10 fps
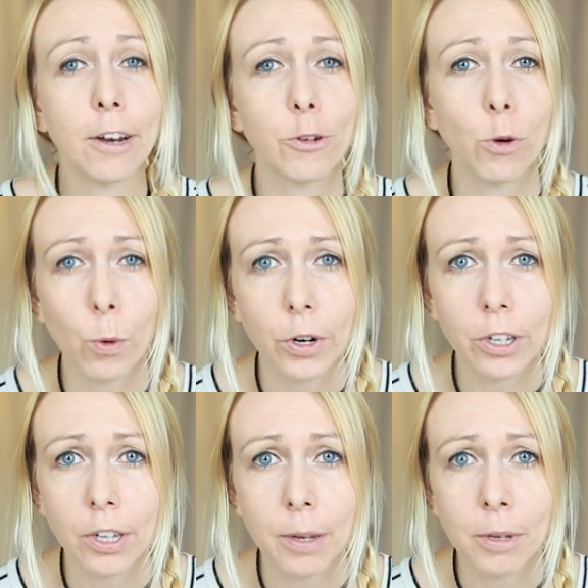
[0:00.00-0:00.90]

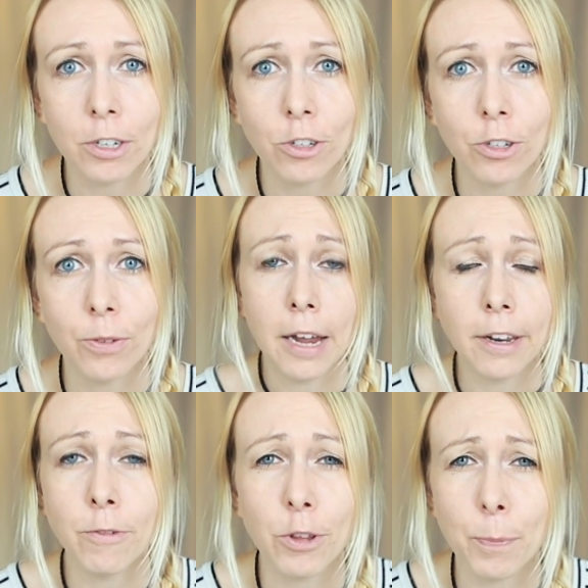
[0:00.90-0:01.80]
editorial image. And
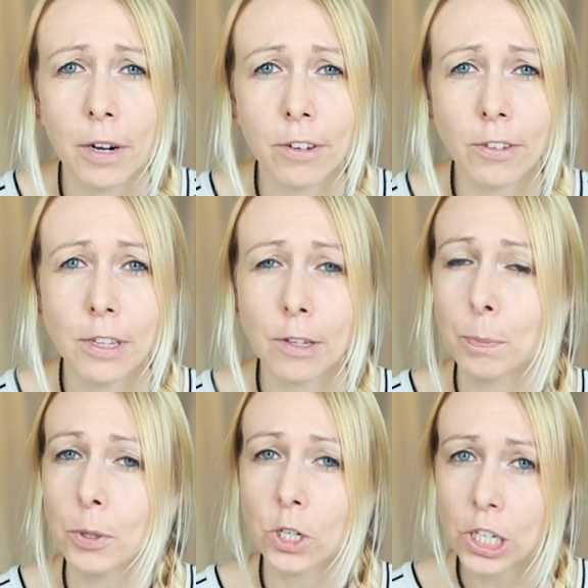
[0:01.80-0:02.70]
in response to this
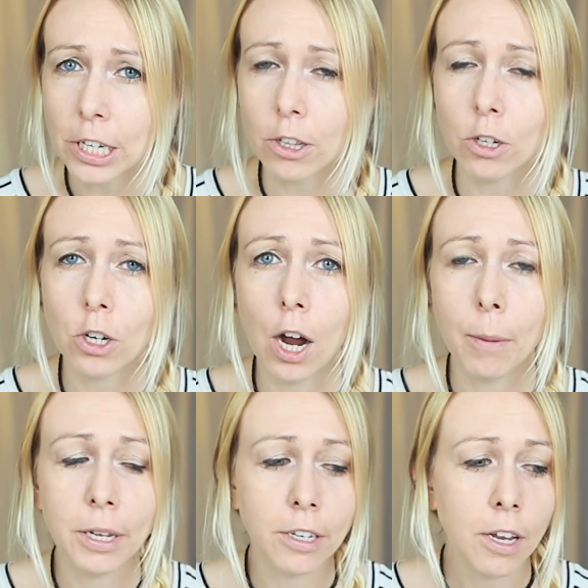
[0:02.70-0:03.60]
particular
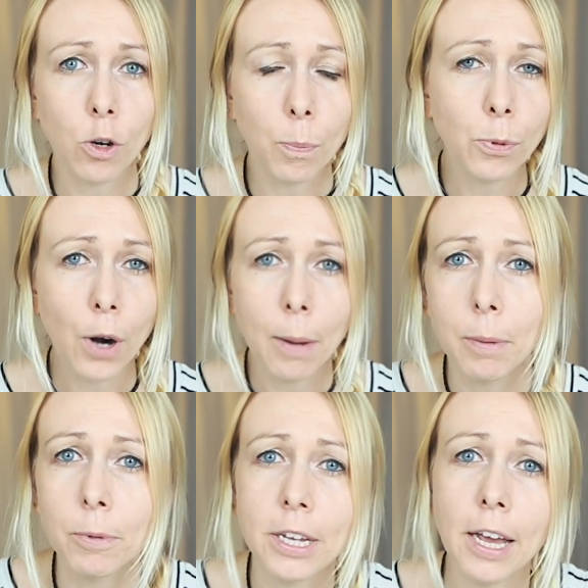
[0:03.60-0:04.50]
comment, you're
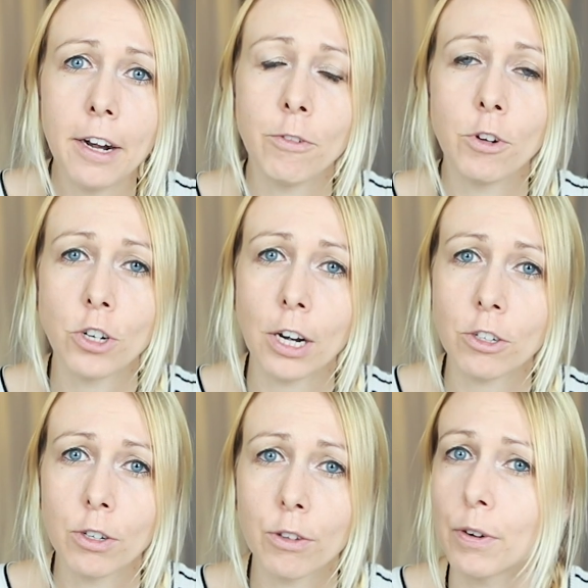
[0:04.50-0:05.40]
probably getting
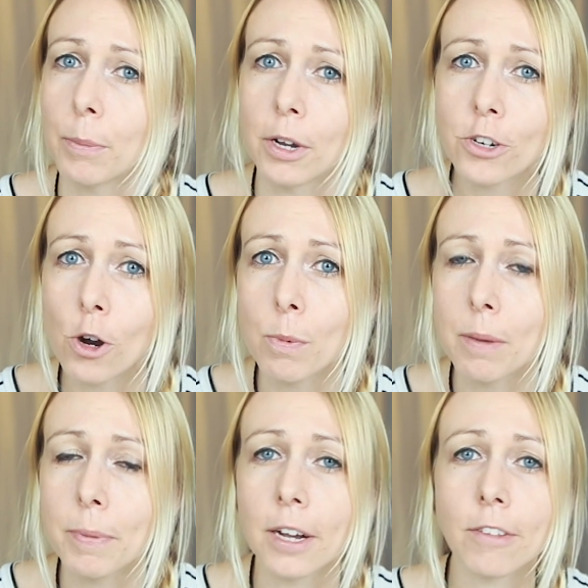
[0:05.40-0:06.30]
rejections from Adobe
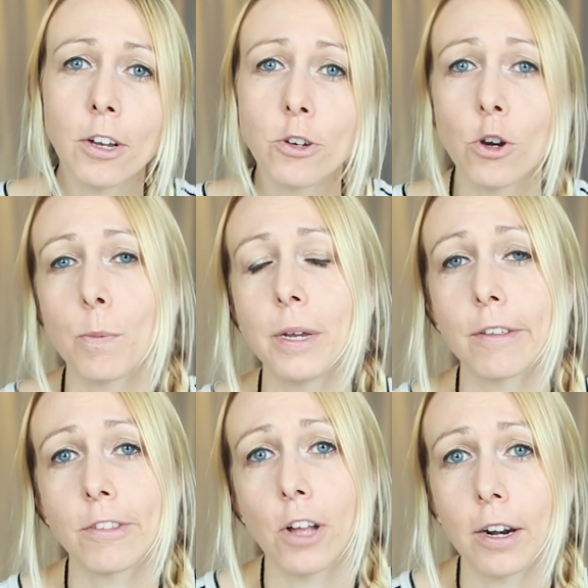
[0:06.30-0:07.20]
because Adobe
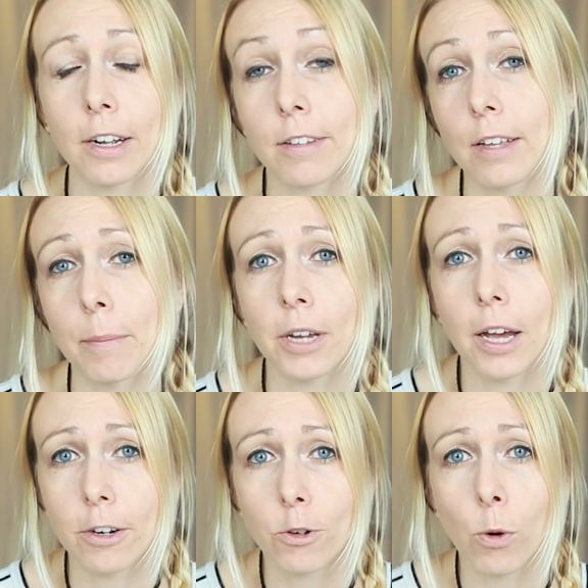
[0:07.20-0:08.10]
does not accept
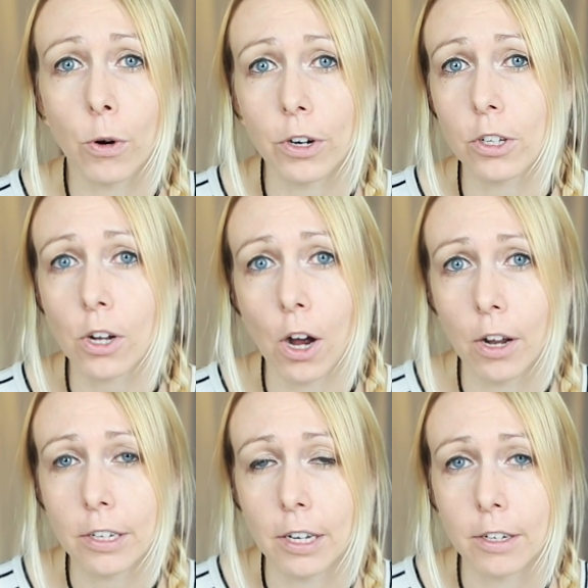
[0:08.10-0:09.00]
editorial
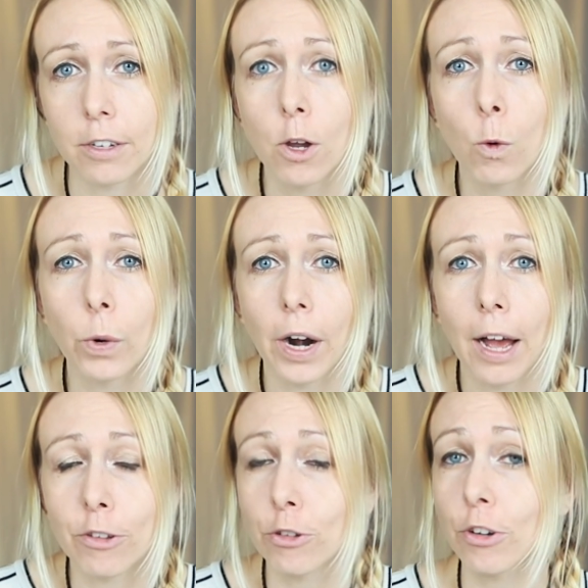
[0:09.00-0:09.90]
content,
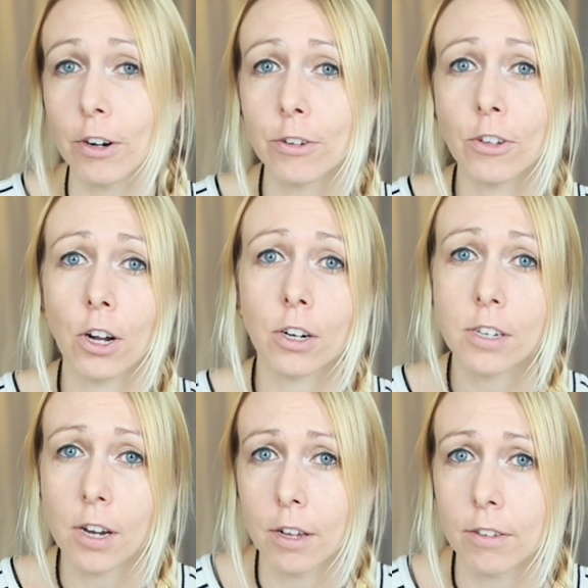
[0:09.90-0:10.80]
whereas Shutterstock
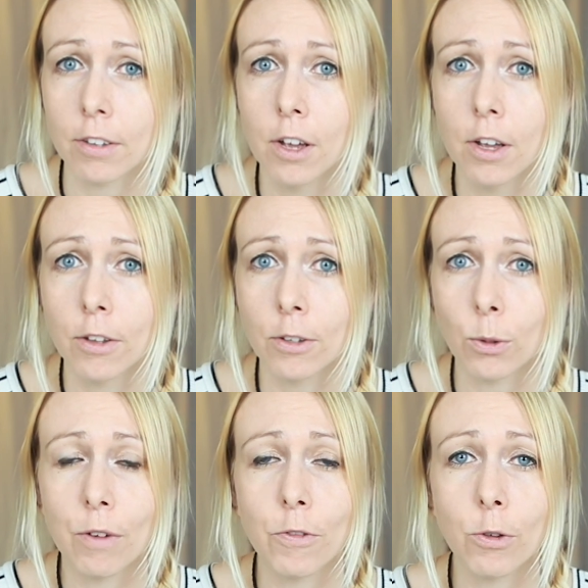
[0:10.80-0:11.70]
does. So
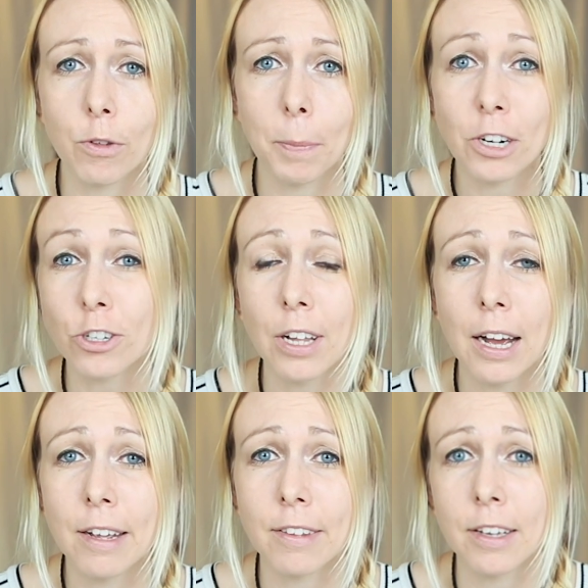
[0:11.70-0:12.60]
if you
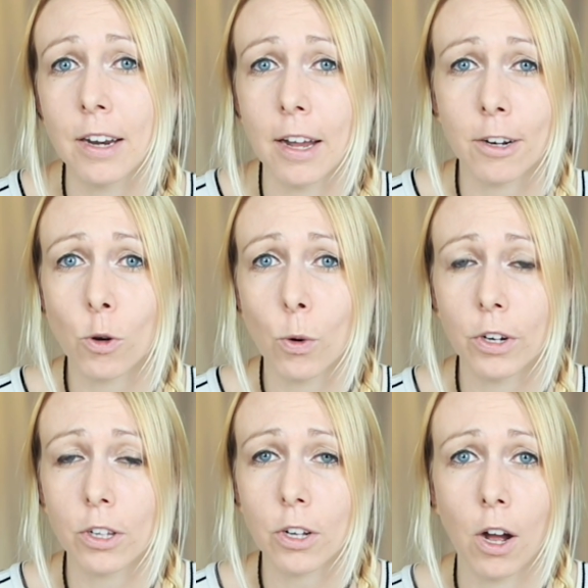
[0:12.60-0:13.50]
specialize in
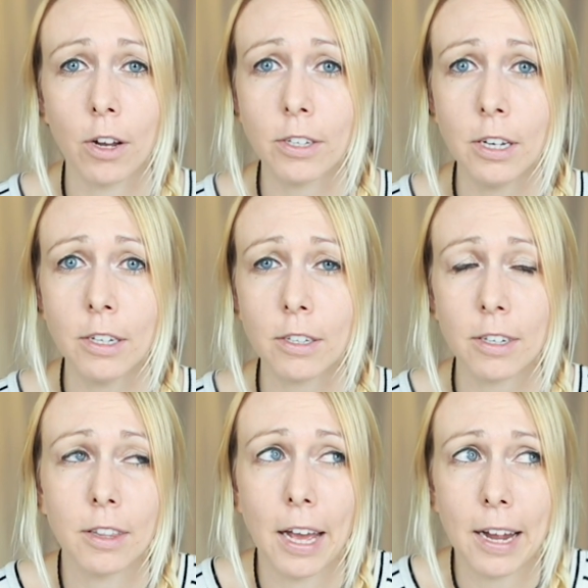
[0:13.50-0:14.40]
editorial content
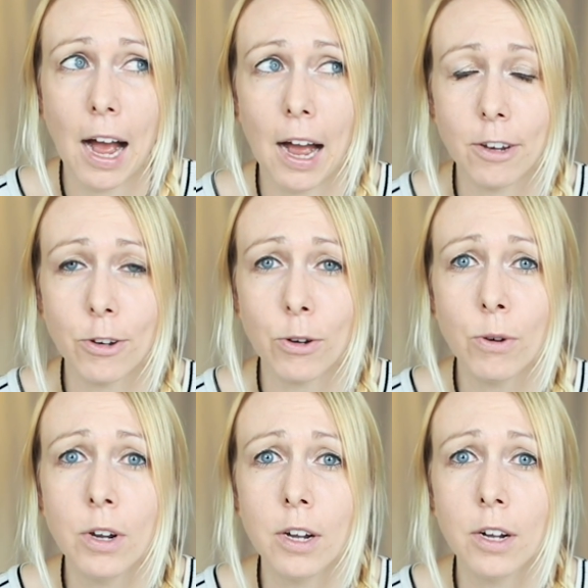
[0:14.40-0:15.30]
like I do,